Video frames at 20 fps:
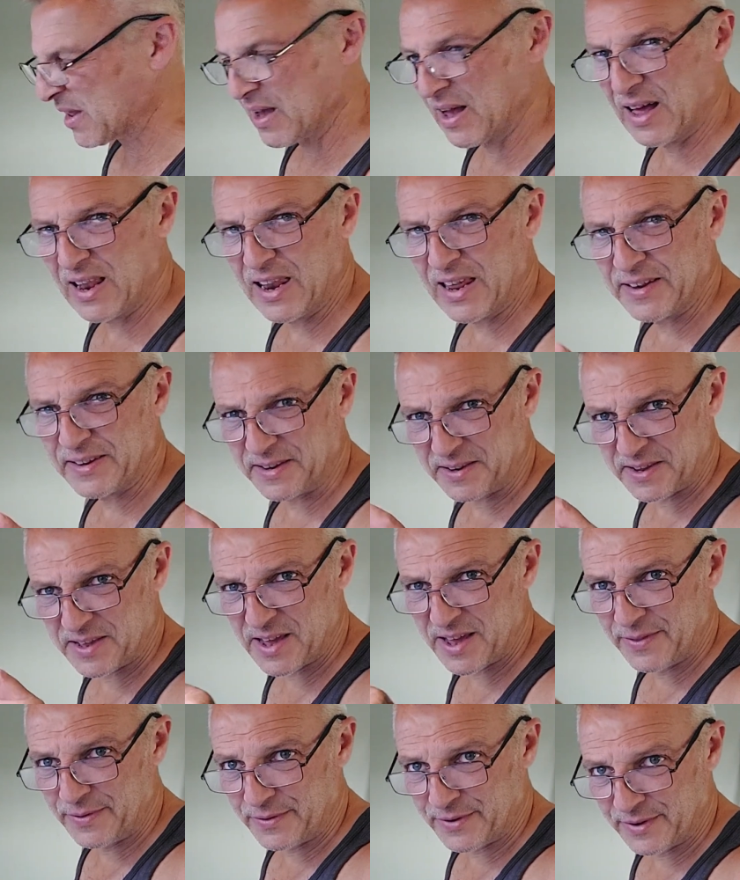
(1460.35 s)
I'll add it at the
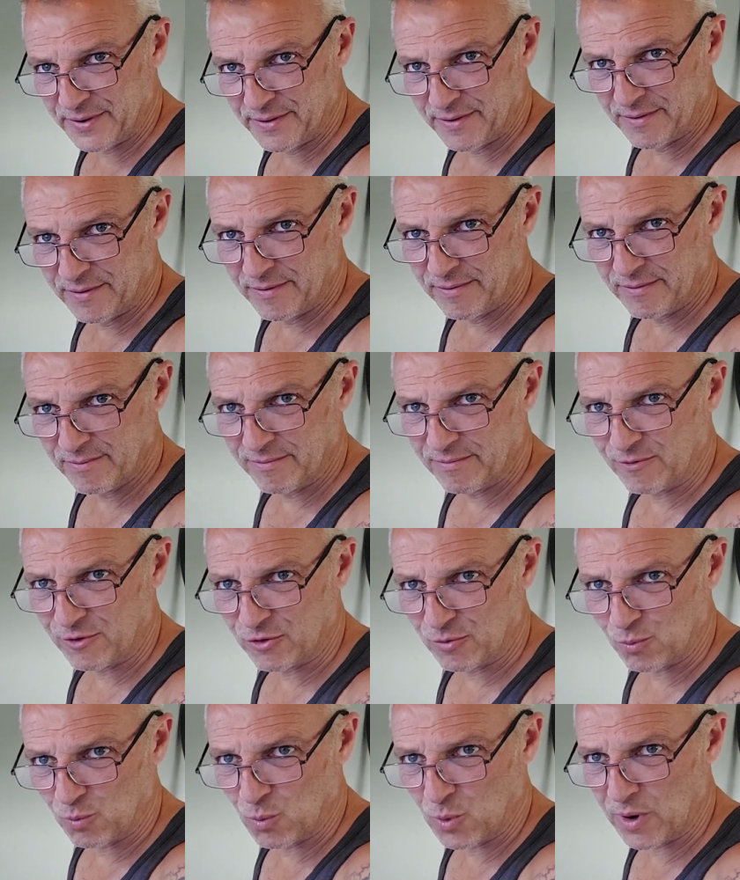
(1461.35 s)
end,
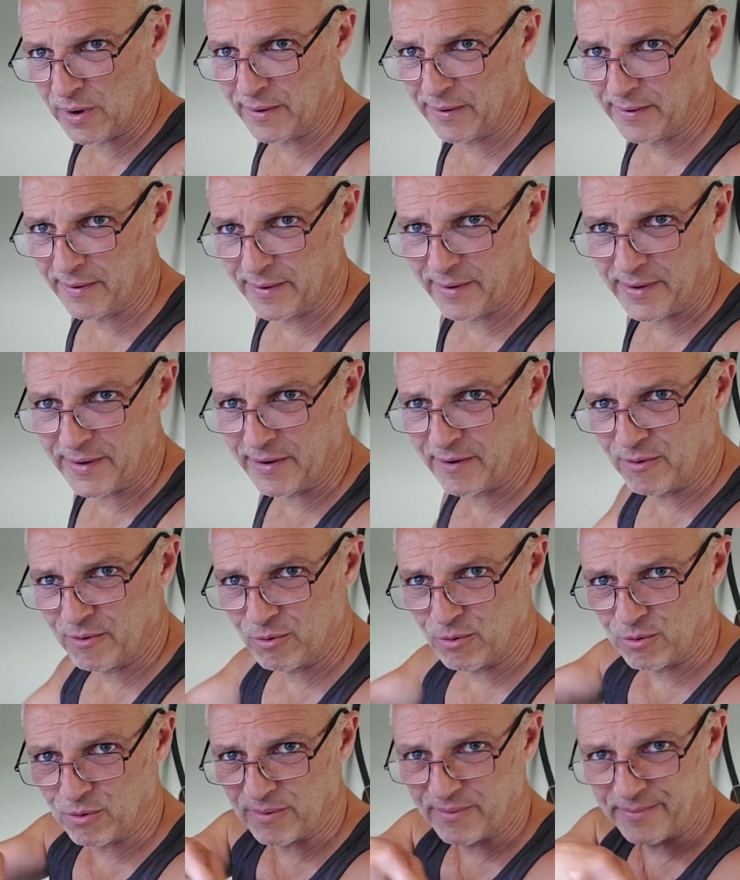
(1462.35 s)
somewhere here
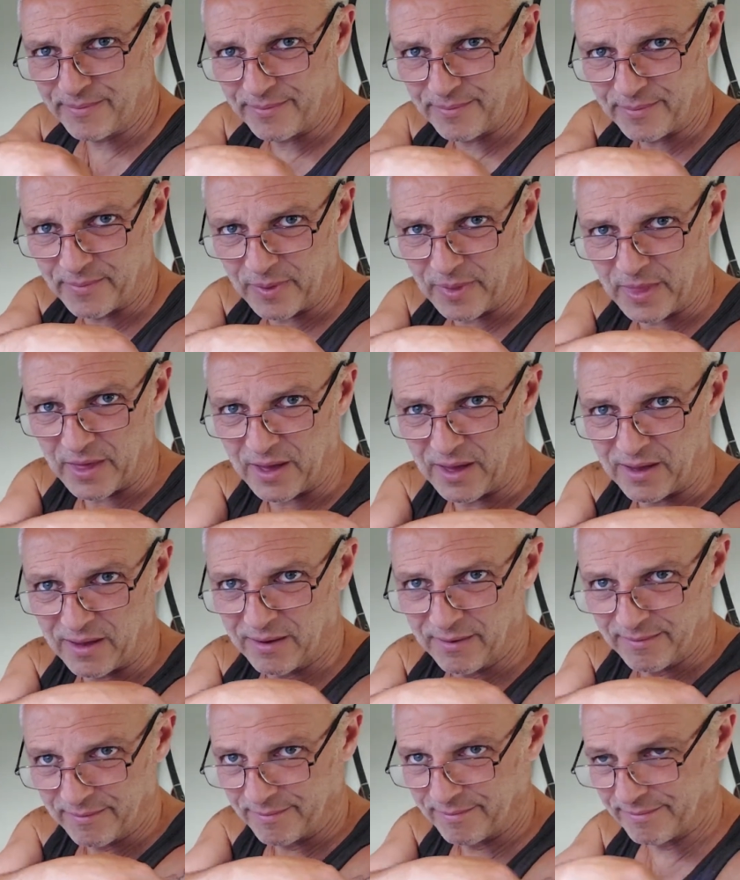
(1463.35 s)
or there.
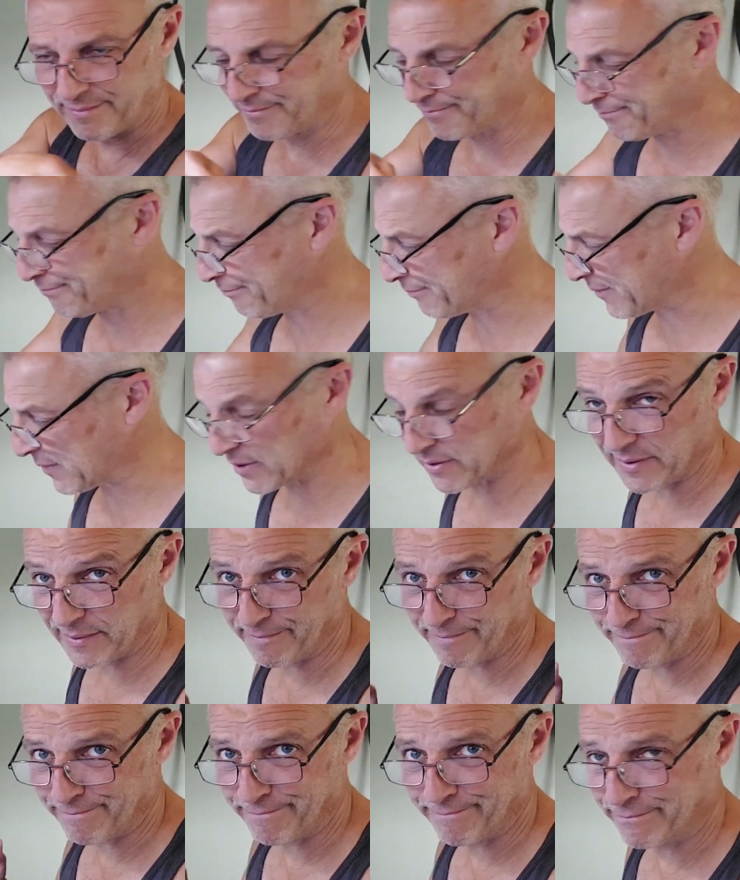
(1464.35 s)
I
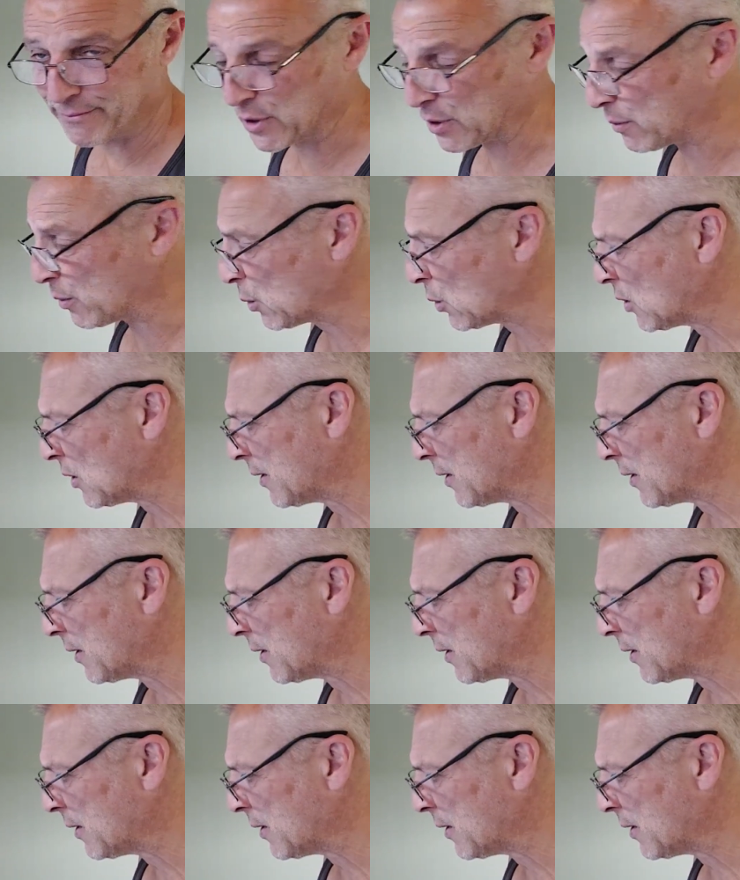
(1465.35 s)
don't know.